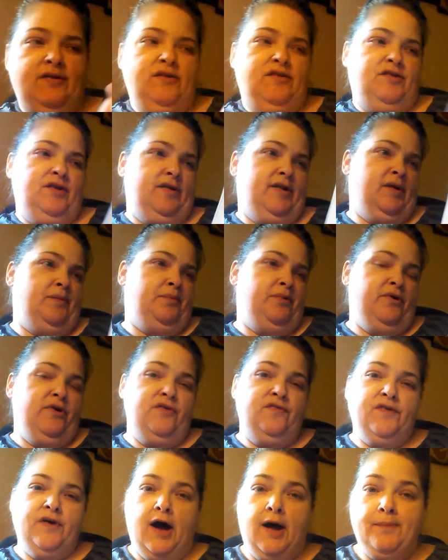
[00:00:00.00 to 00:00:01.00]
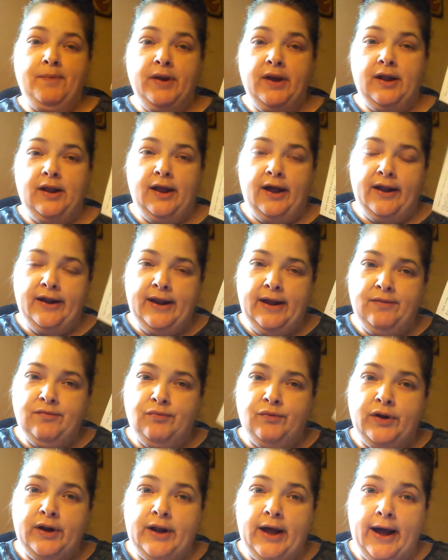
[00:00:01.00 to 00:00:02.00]
is just a proof copy. A lot of times
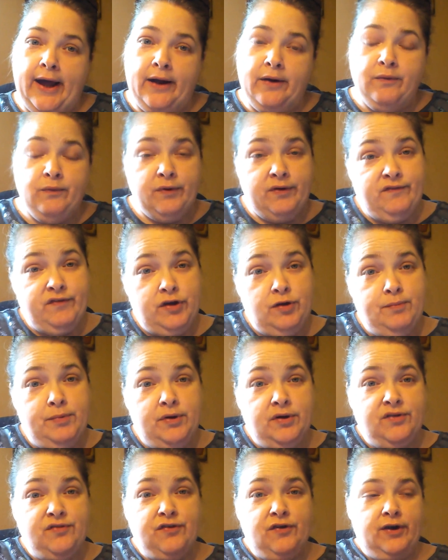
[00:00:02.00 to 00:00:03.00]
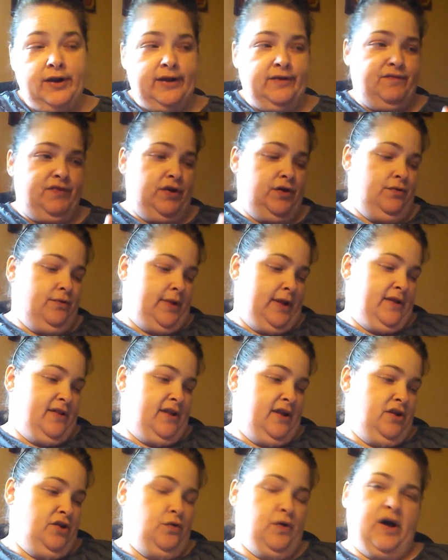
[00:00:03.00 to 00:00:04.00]
when I review books for LitFuse, they
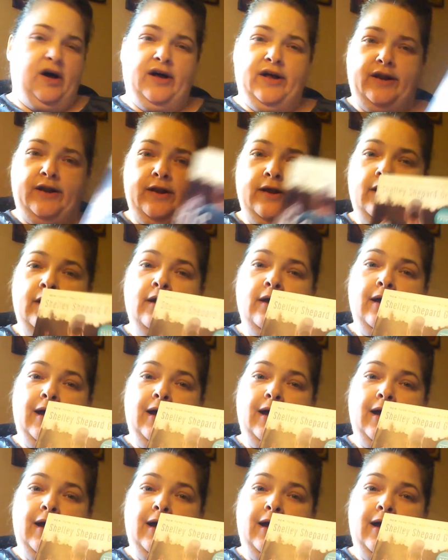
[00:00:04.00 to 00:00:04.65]
send you an